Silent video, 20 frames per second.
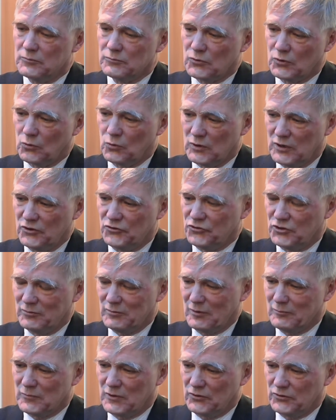But all I say
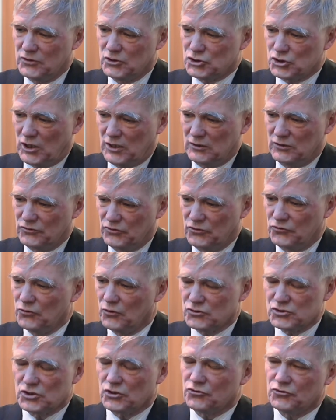about multi-channel is it's
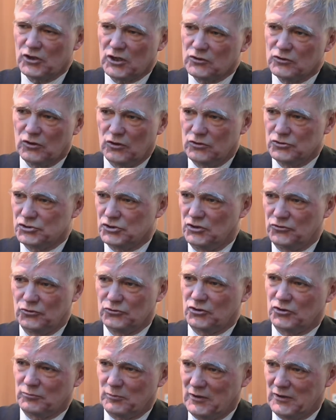not just technology, it's
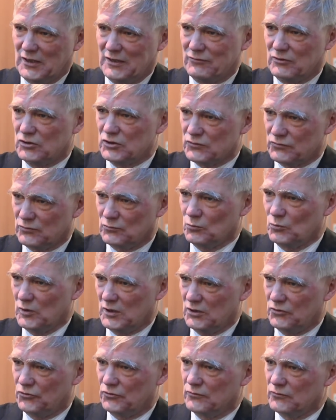not just about having different
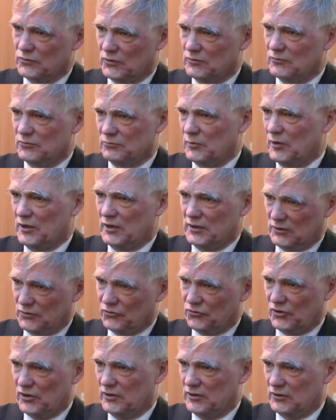ways of buying and
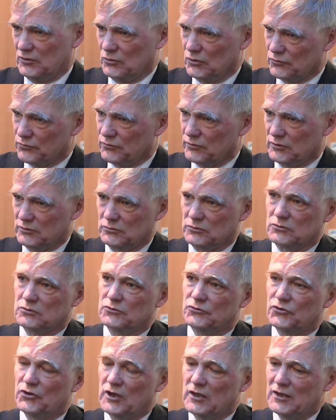selling and offering your
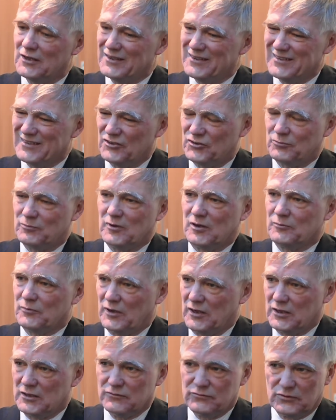goods, it's about
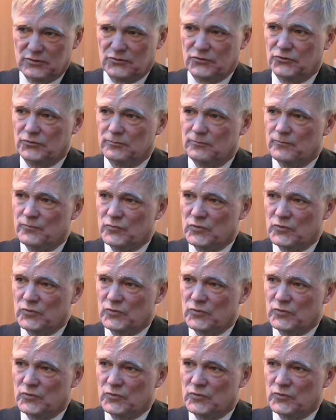behaviours.